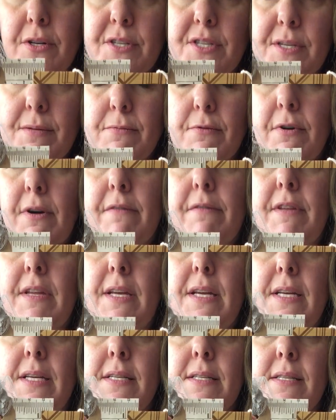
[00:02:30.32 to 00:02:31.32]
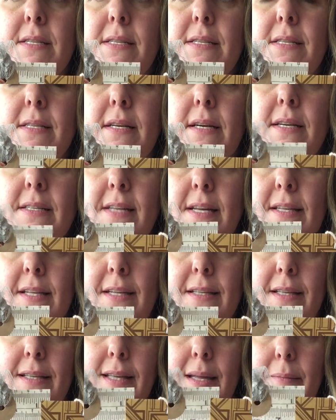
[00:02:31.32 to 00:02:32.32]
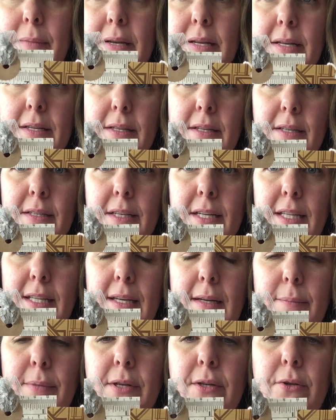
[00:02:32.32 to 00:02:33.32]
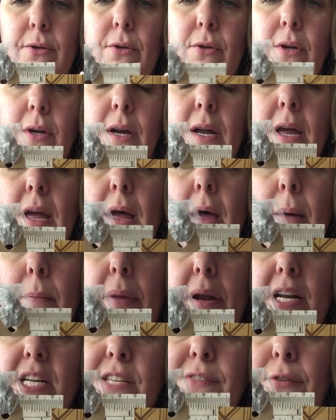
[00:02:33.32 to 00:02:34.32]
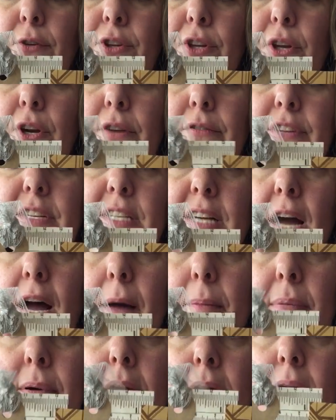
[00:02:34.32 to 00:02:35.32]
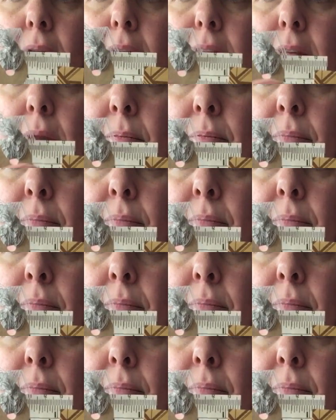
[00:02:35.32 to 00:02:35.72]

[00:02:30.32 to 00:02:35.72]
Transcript: some more of these because I thought that they made it look a little bit cooler. But I just folded over the top and then